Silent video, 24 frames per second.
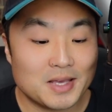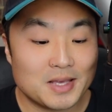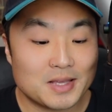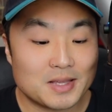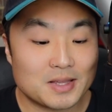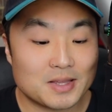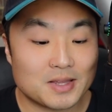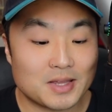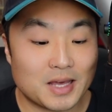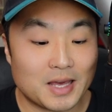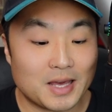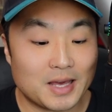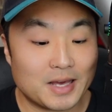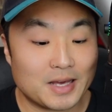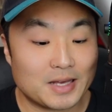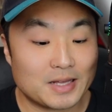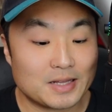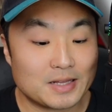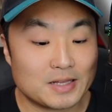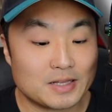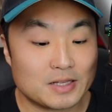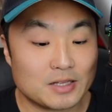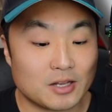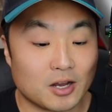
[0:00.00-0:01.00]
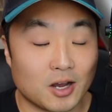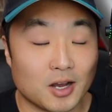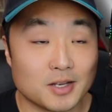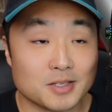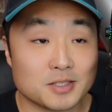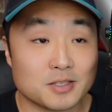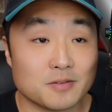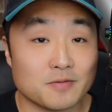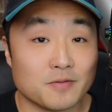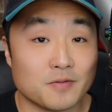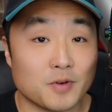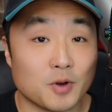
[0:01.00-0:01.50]
then
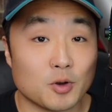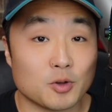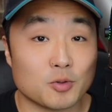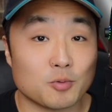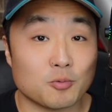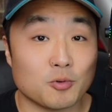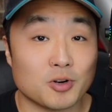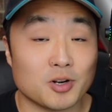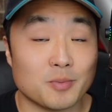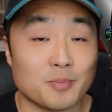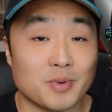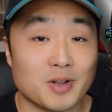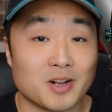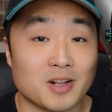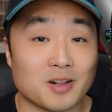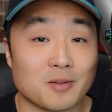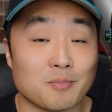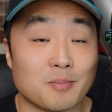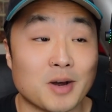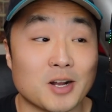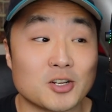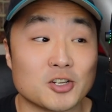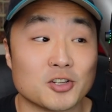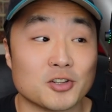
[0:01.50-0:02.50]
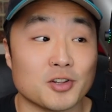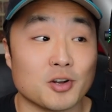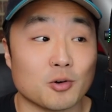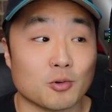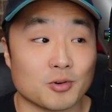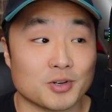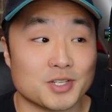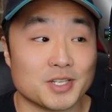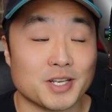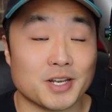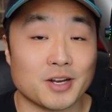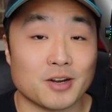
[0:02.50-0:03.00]
Austin Voth would have been in the much
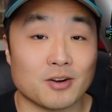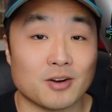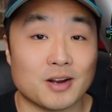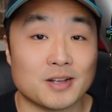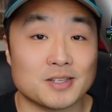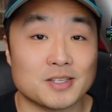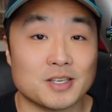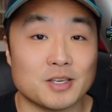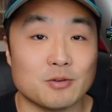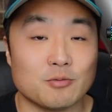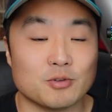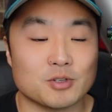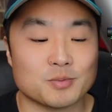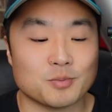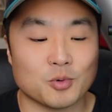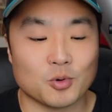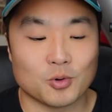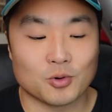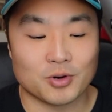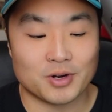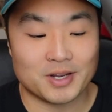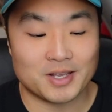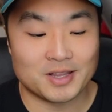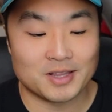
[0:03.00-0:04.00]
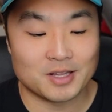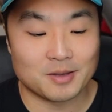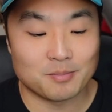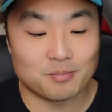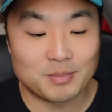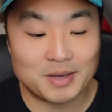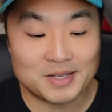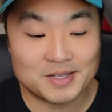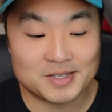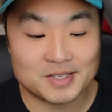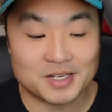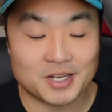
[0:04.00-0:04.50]
lower tier, as he was more in the
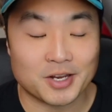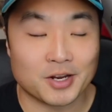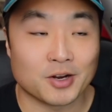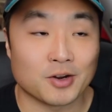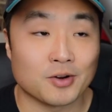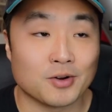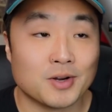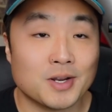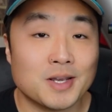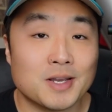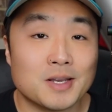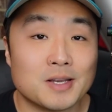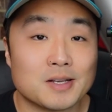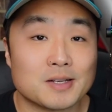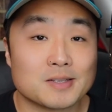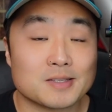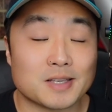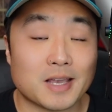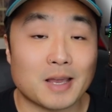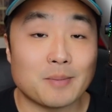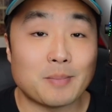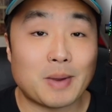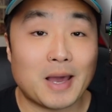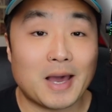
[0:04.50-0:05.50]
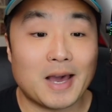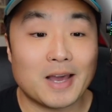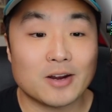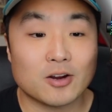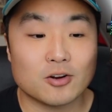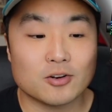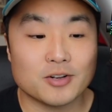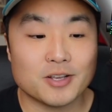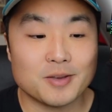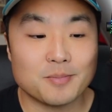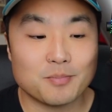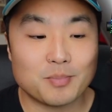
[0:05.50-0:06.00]
mid-tier. Sam
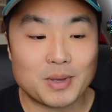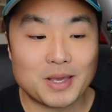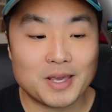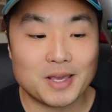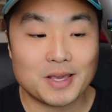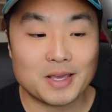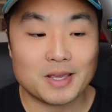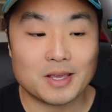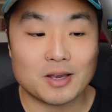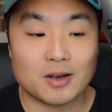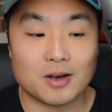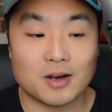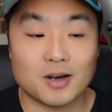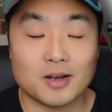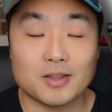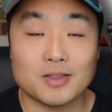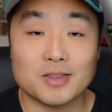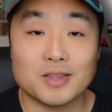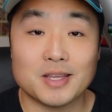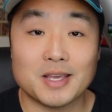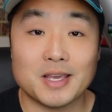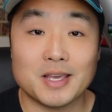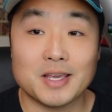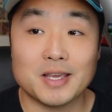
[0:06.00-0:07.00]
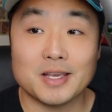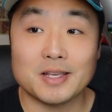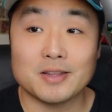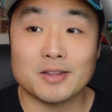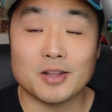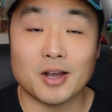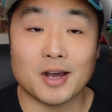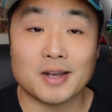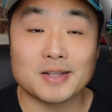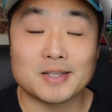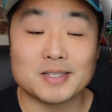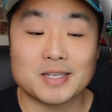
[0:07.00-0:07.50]
Haggerty being on the
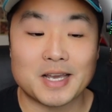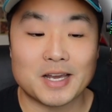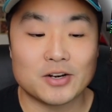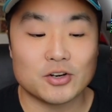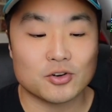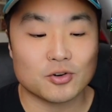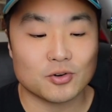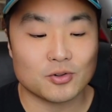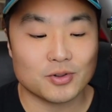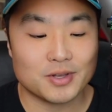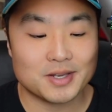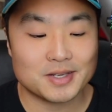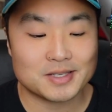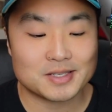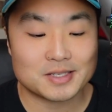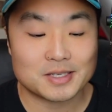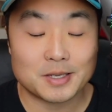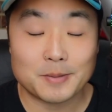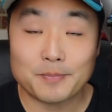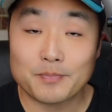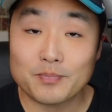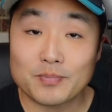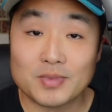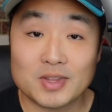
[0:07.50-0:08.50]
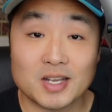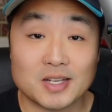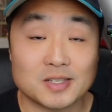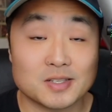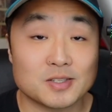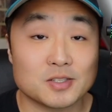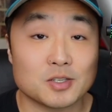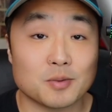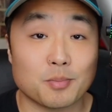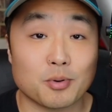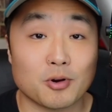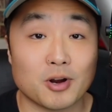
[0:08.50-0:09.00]
non-tender list
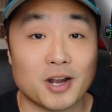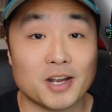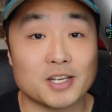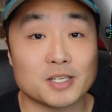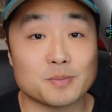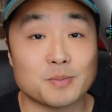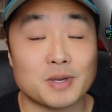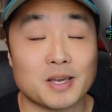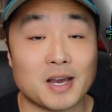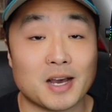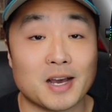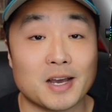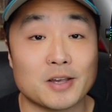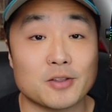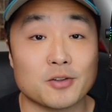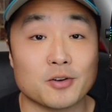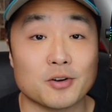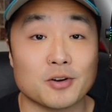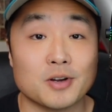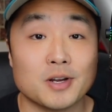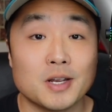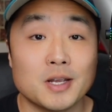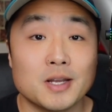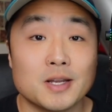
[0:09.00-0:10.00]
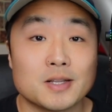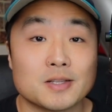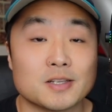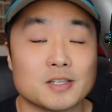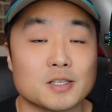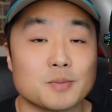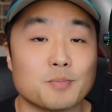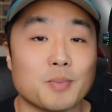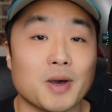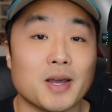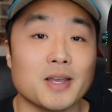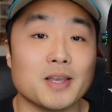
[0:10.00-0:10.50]
doesn't surprise me either,
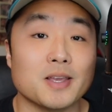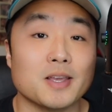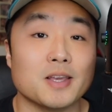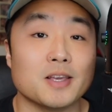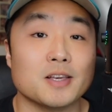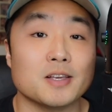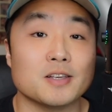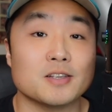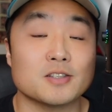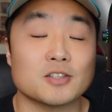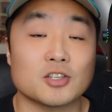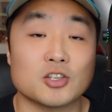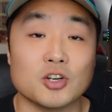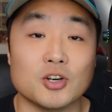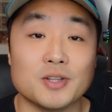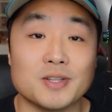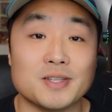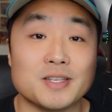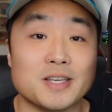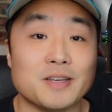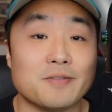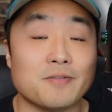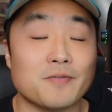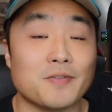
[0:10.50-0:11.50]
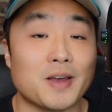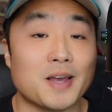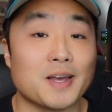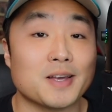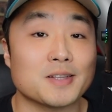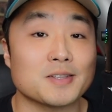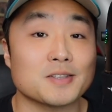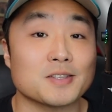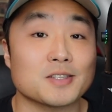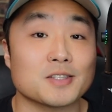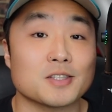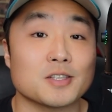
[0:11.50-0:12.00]
despite his good
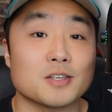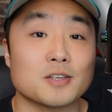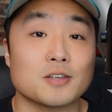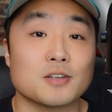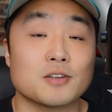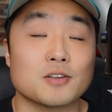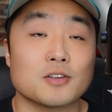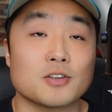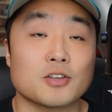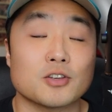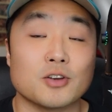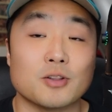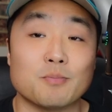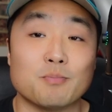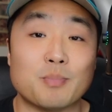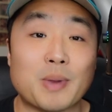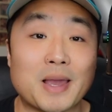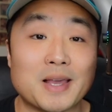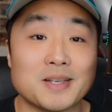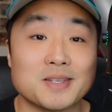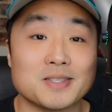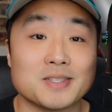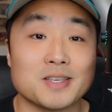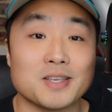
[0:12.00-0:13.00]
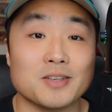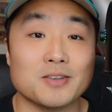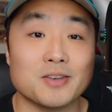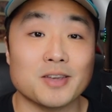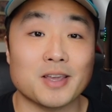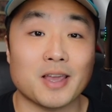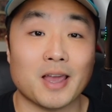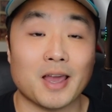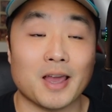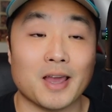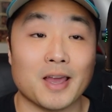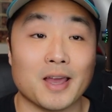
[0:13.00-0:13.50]
defense, good base
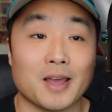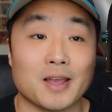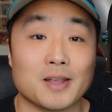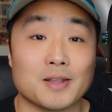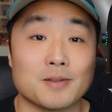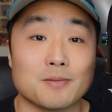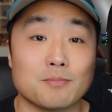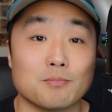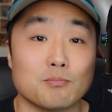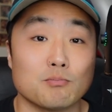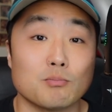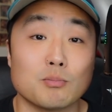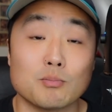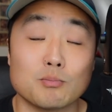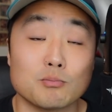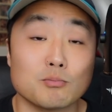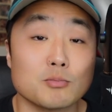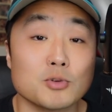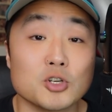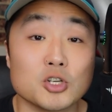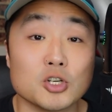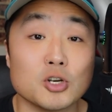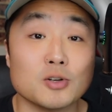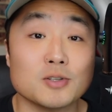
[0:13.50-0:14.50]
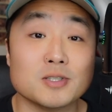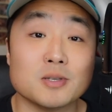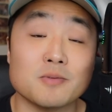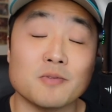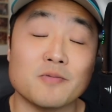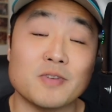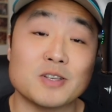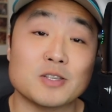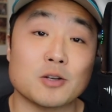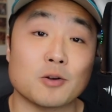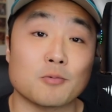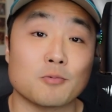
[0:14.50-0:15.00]
stealing, and showed some
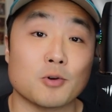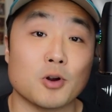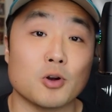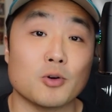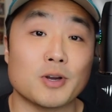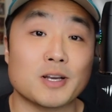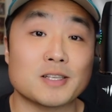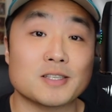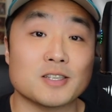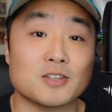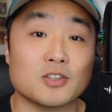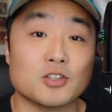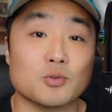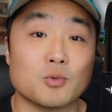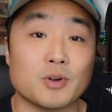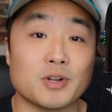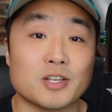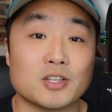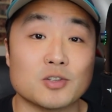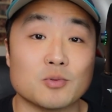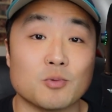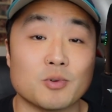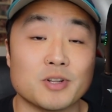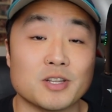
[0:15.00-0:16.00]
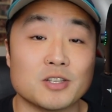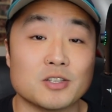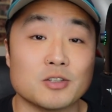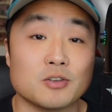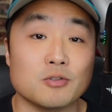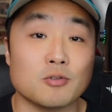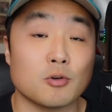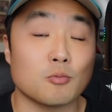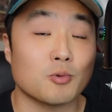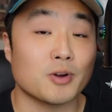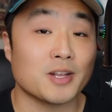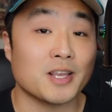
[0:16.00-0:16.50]
of his heroics in
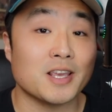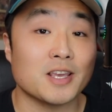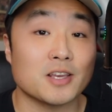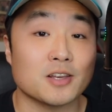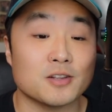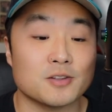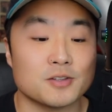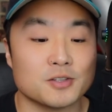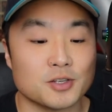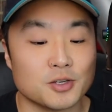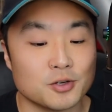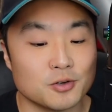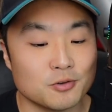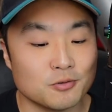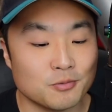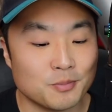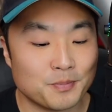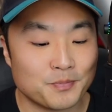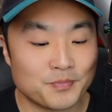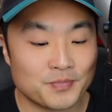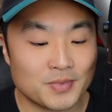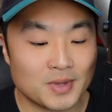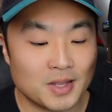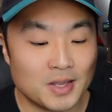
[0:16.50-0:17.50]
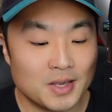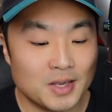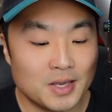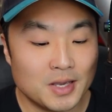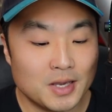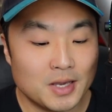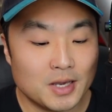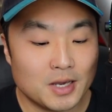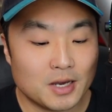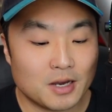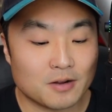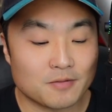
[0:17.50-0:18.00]
2022 on what he could do.
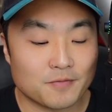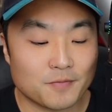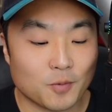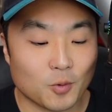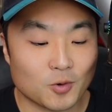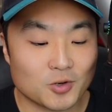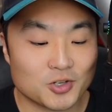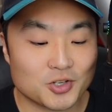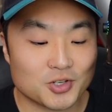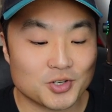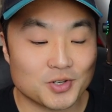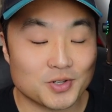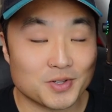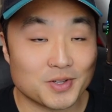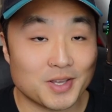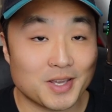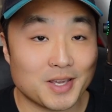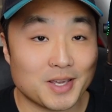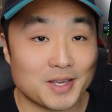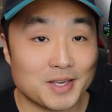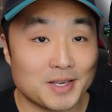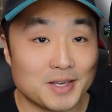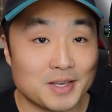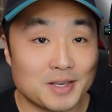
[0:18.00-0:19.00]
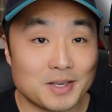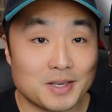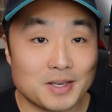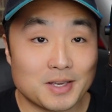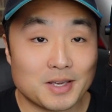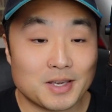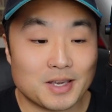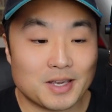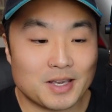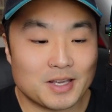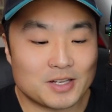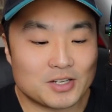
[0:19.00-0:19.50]
Unfortunately,
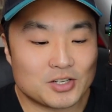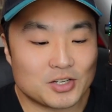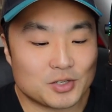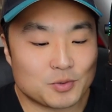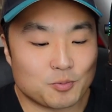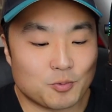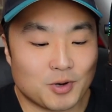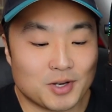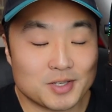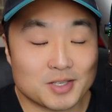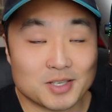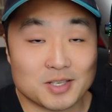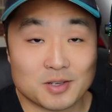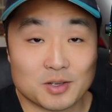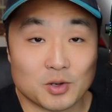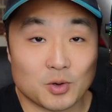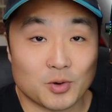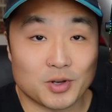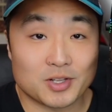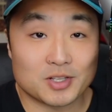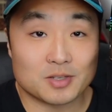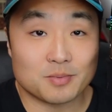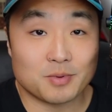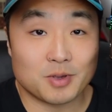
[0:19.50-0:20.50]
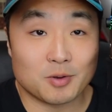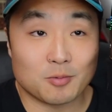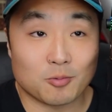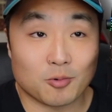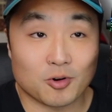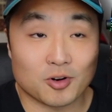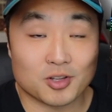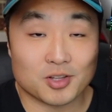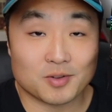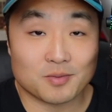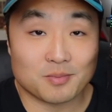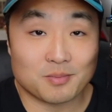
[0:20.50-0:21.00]
it just wasn't going to be
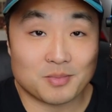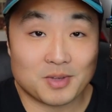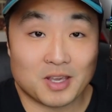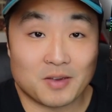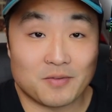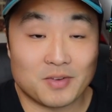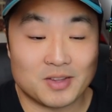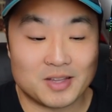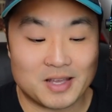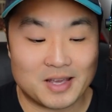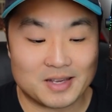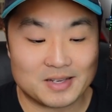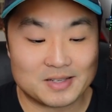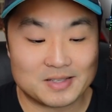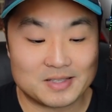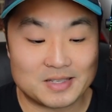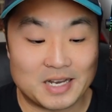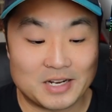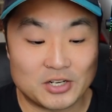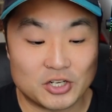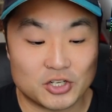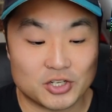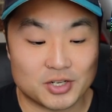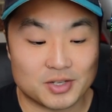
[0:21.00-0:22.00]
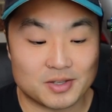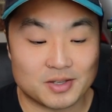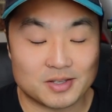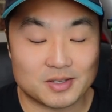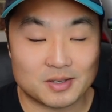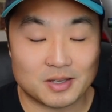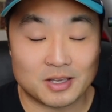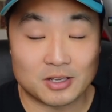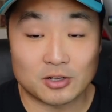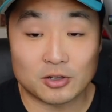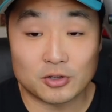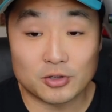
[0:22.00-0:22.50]
worth giving the extension,
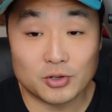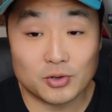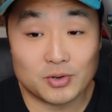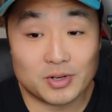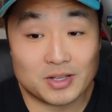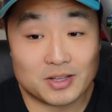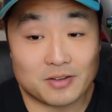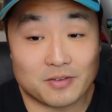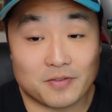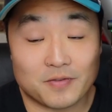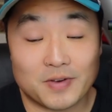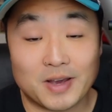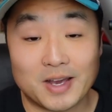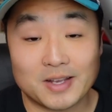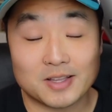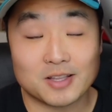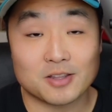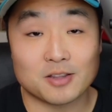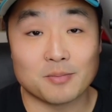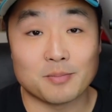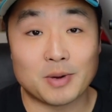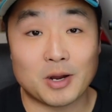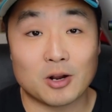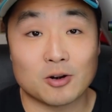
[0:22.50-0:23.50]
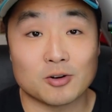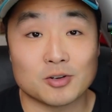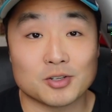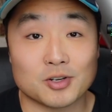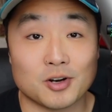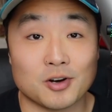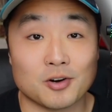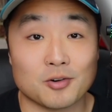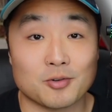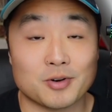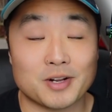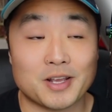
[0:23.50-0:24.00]
including the fact that the Mariners
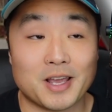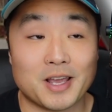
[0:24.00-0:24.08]
already